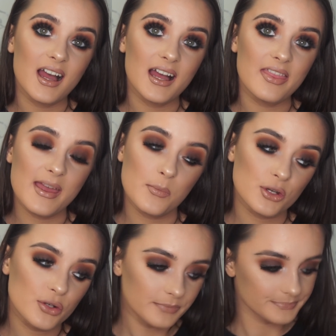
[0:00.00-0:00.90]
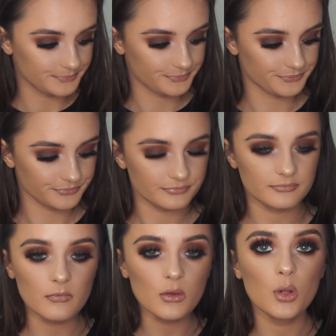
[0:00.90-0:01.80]
And then we're done.
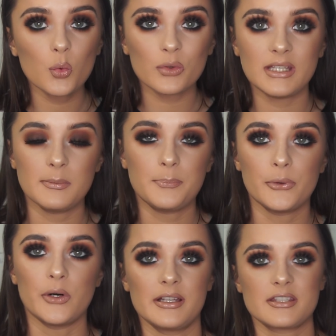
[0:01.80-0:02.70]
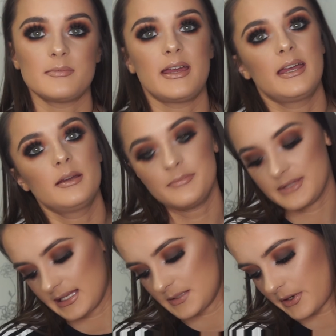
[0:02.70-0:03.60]
We need to put on some
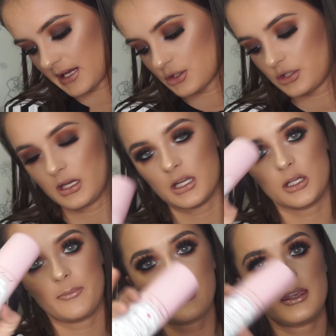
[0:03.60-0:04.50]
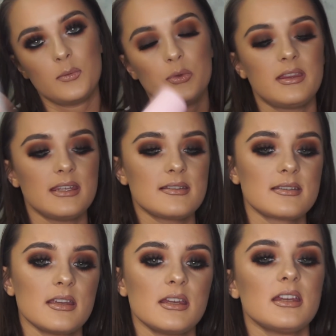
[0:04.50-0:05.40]
setting spray actually. I'm gonna go back in with
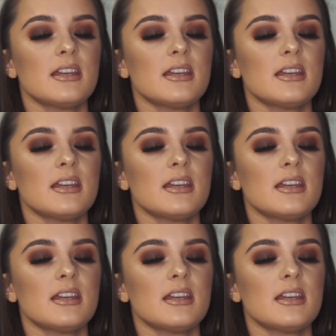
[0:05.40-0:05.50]
this